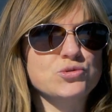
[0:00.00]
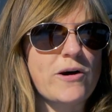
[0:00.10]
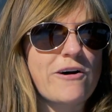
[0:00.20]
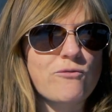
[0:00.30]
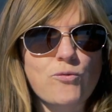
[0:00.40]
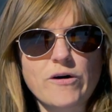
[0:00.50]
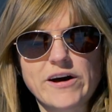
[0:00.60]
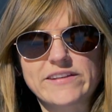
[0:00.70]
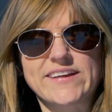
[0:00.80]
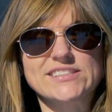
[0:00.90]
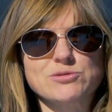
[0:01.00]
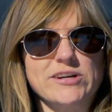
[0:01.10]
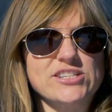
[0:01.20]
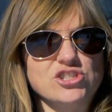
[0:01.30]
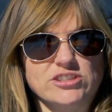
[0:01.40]
12.1, that's
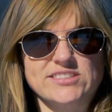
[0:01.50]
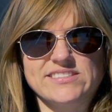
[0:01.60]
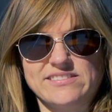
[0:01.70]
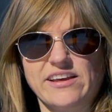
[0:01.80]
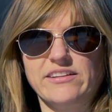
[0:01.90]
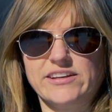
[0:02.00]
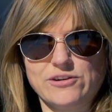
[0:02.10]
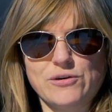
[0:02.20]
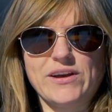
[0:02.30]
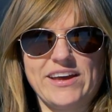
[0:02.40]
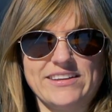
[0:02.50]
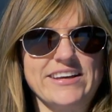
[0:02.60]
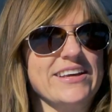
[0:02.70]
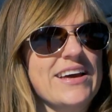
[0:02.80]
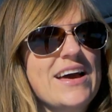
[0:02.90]
when I start to think like, okay,
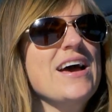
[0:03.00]
like